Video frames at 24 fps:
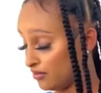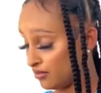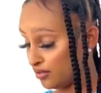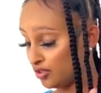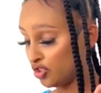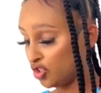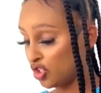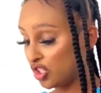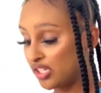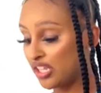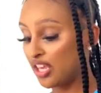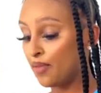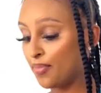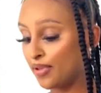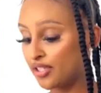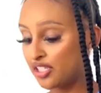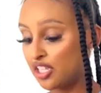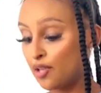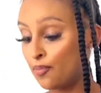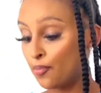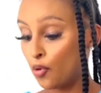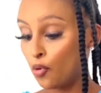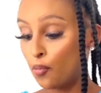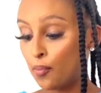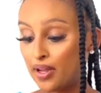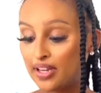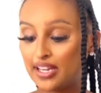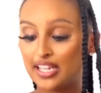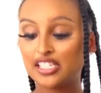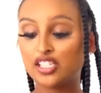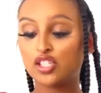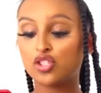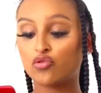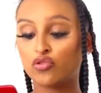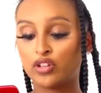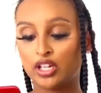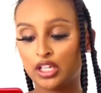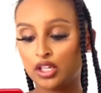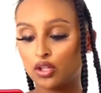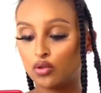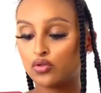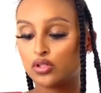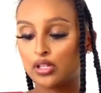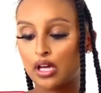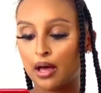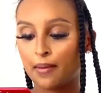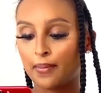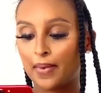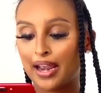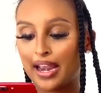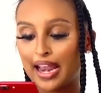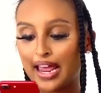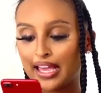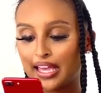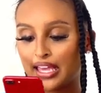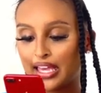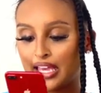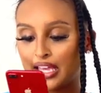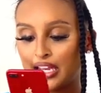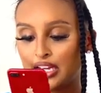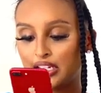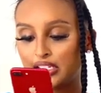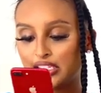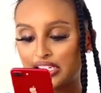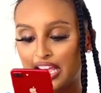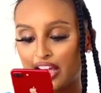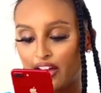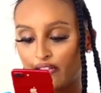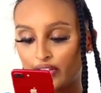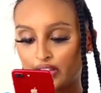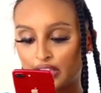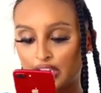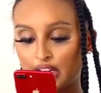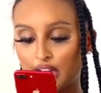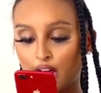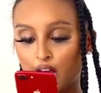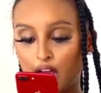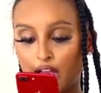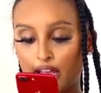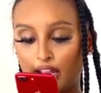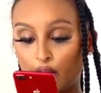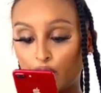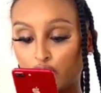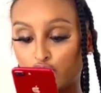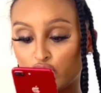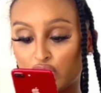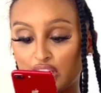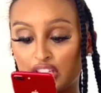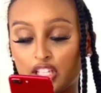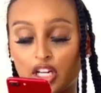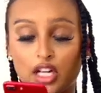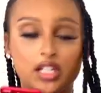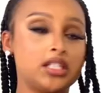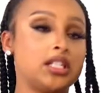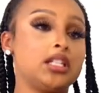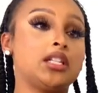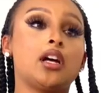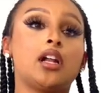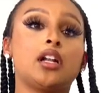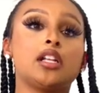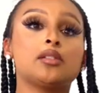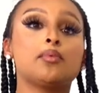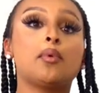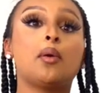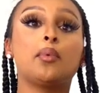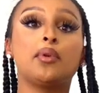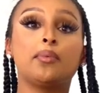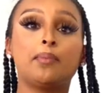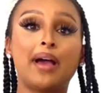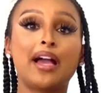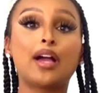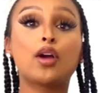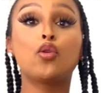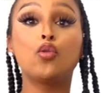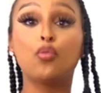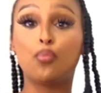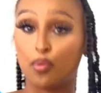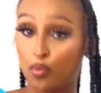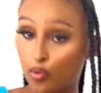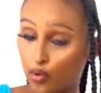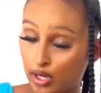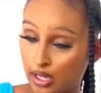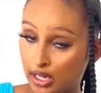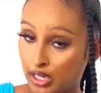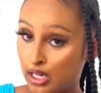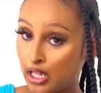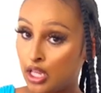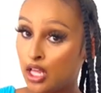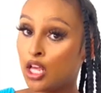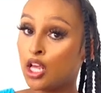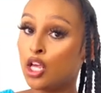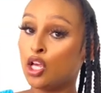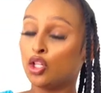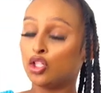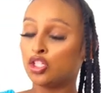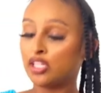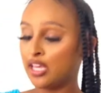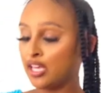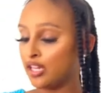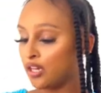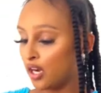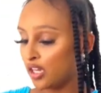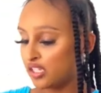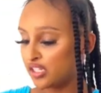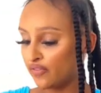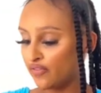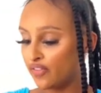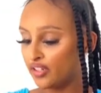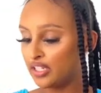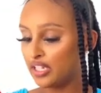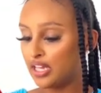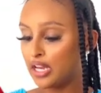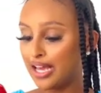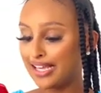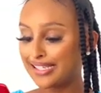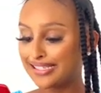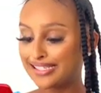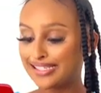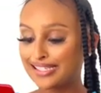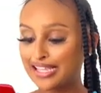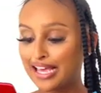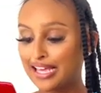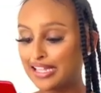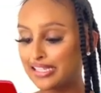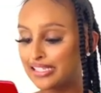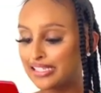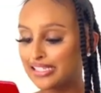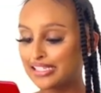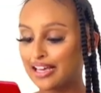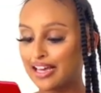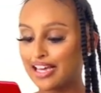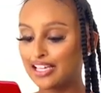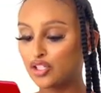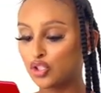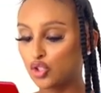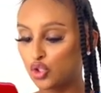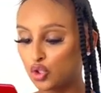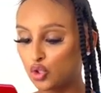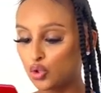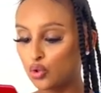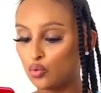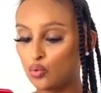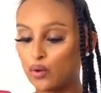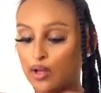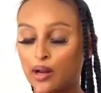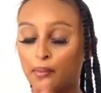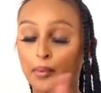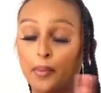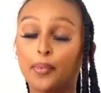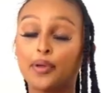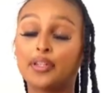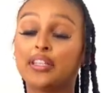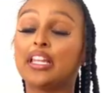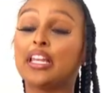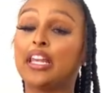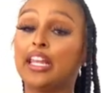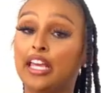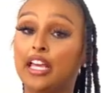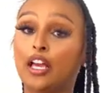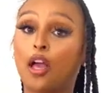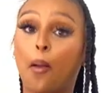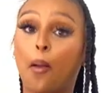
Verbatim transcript: Just keep it simple. But this is a really cute top. I like it. ten fifty-nine. It was really thirteen dollars, but with my coupon, ten fifty-nine, size two, and I'm gonna put the link